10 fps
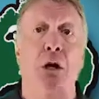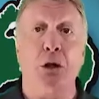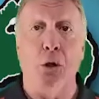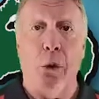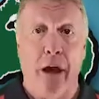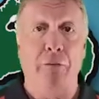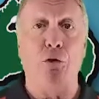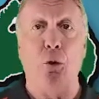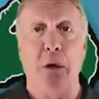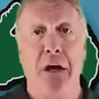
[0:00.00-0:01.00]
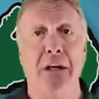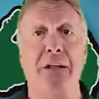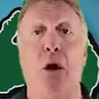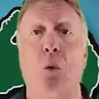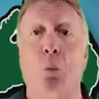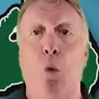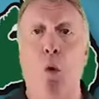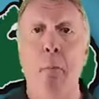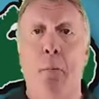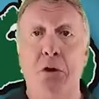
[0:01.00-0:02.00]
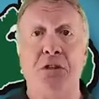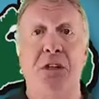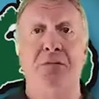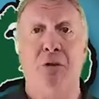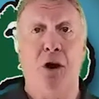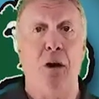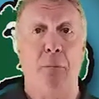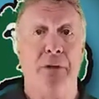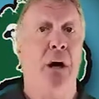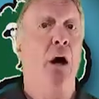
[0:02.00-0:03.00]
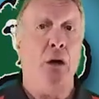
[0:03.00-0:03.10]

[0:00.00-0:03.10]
you have created a warm, moist environment